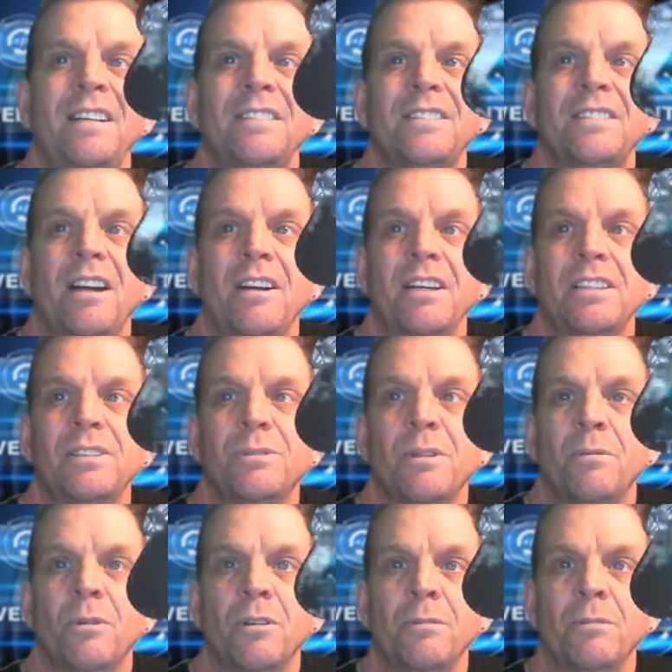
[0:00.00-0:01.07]
The entire history
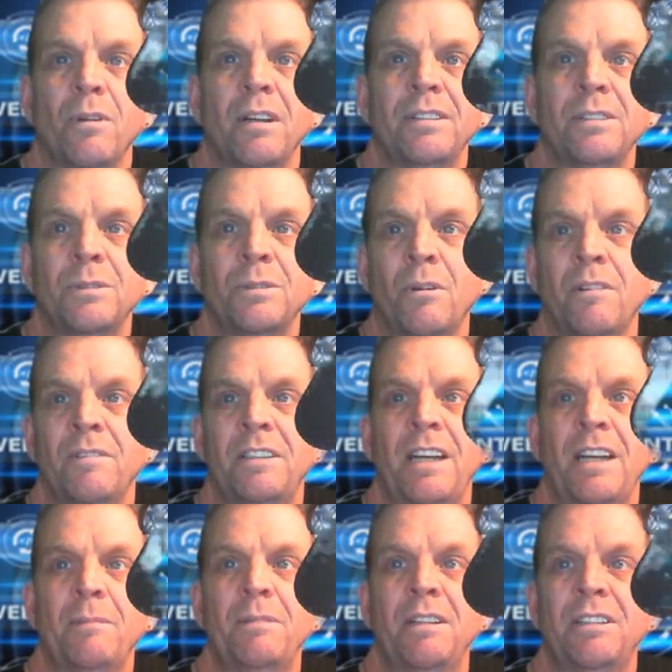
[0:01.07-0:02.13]
of WordPress is one of
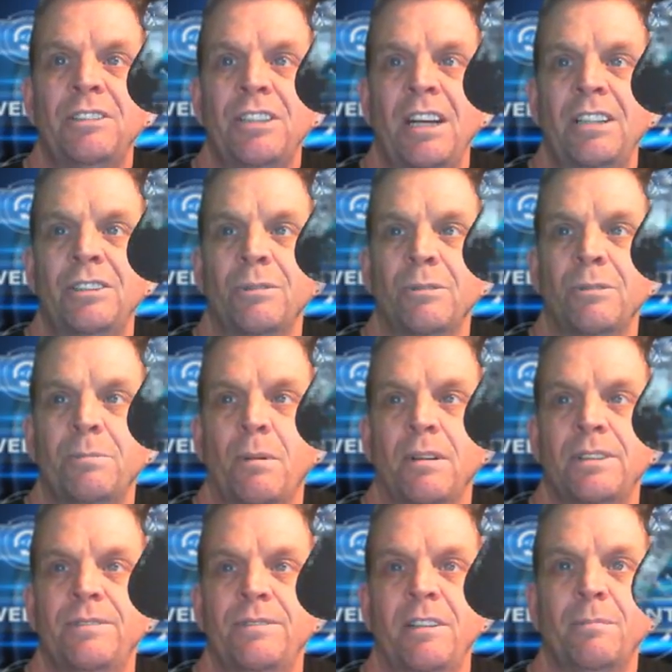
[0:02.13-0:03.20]
adapting and changing in
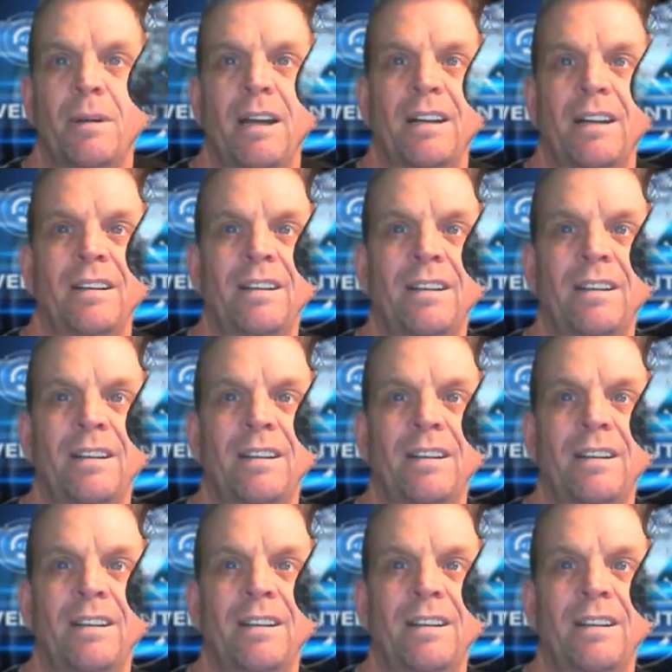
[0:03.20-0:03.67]
response to feedback.